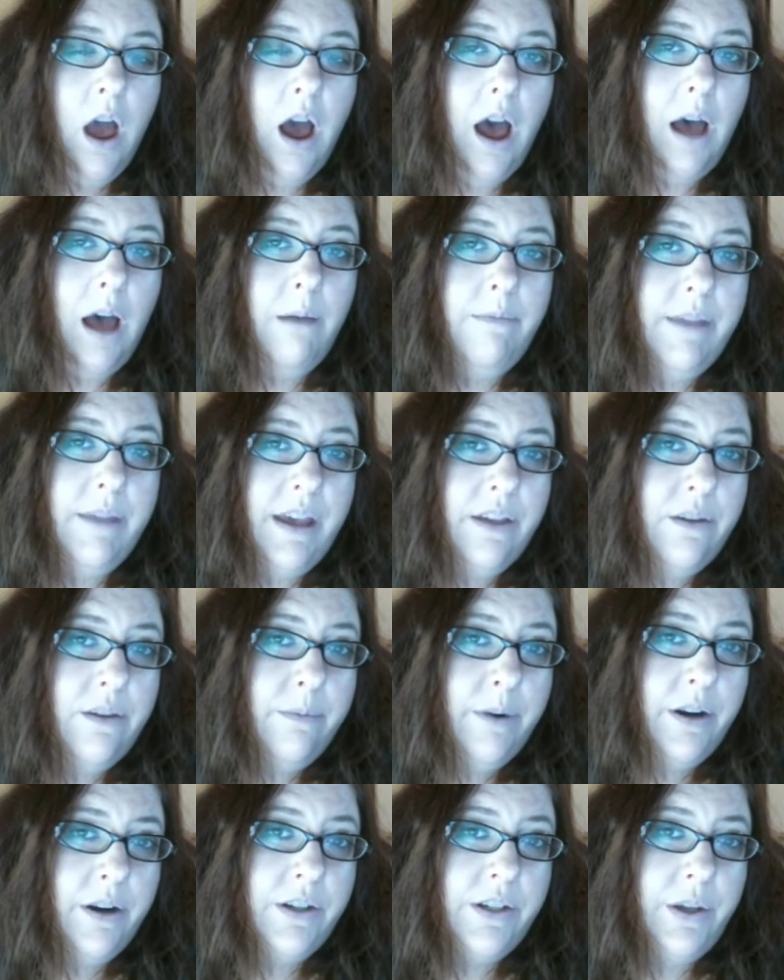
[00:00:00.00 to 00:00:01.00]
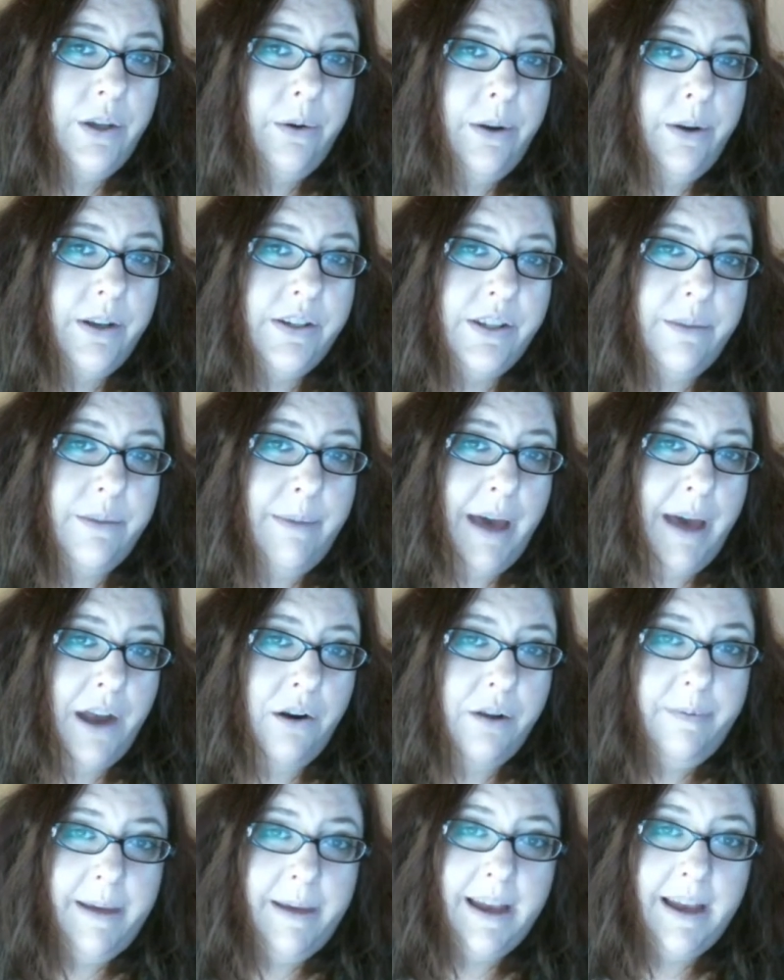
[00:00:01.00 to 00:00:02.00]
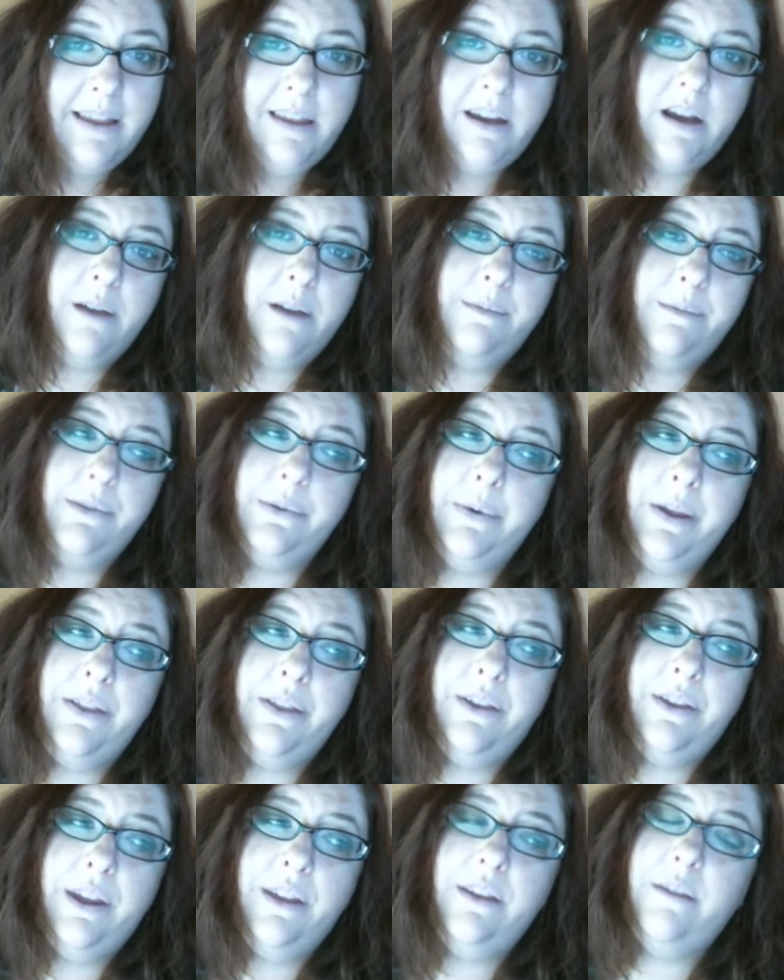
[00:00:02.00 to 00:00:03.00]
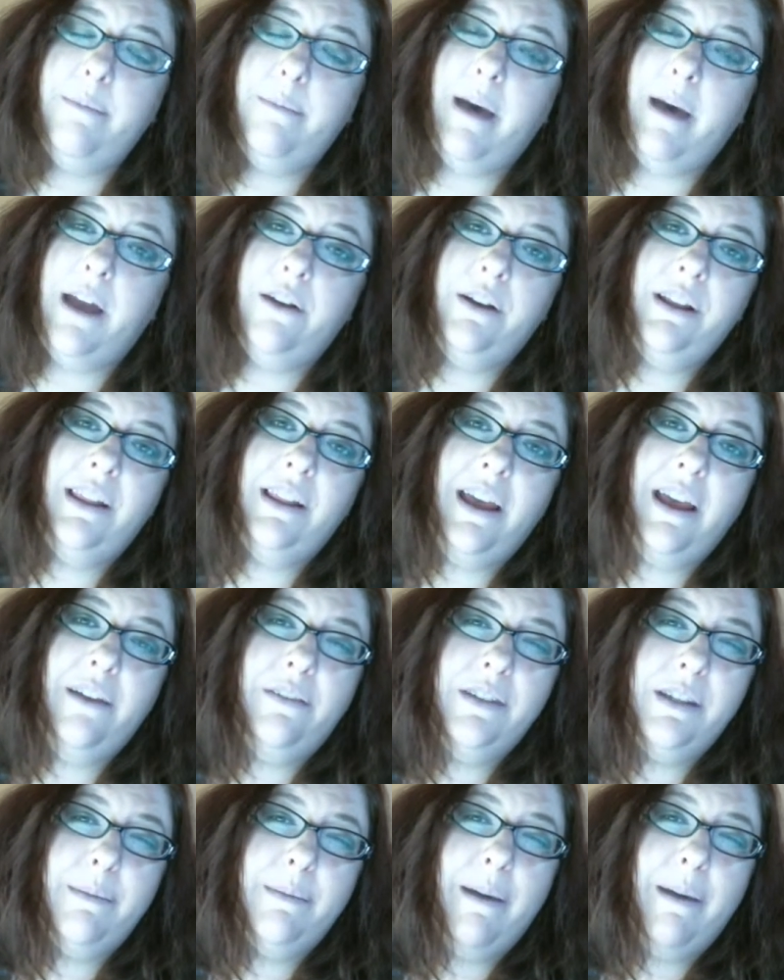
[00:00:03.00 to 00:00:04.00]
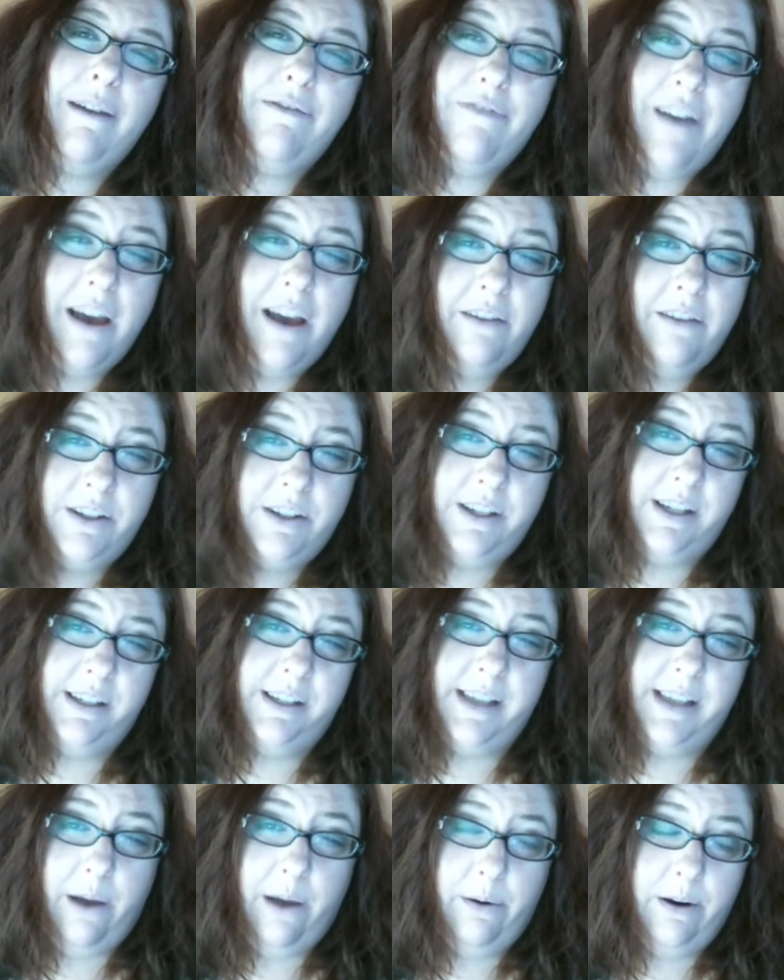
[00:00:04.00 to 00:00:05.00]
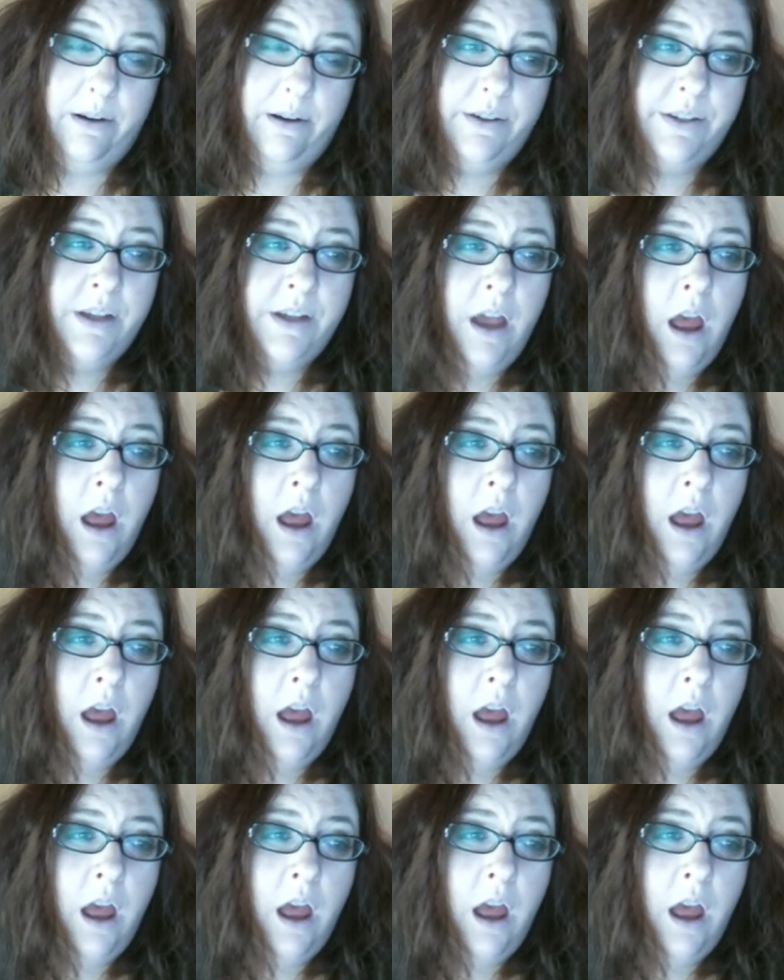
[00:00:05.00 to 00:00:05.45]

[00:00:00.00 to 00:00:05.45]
Um, the other part to it is the battery pack that comes with it. The battery life is about five or six hours,